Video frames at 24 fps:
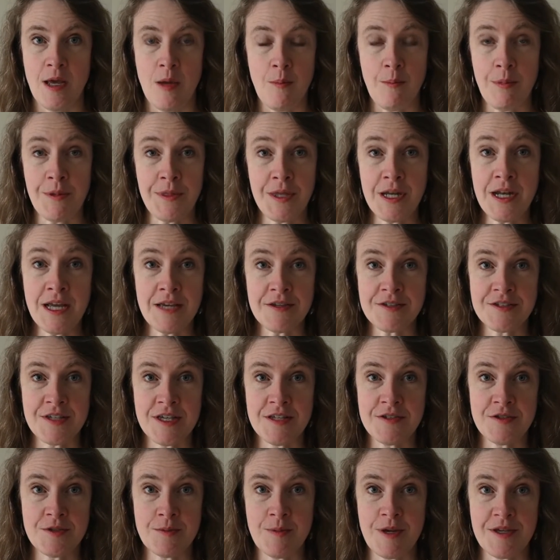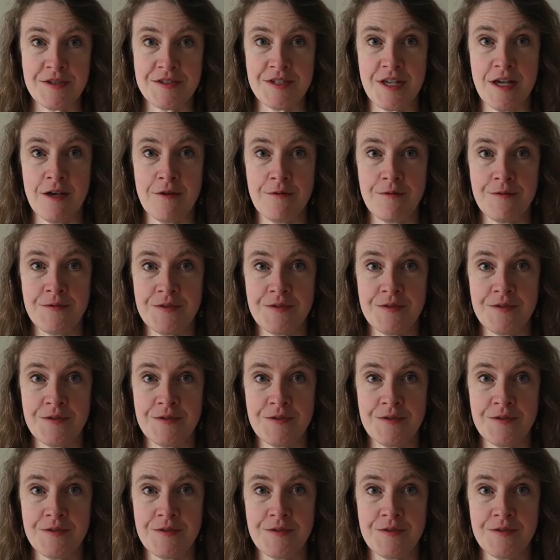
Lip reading: But then I said to myself,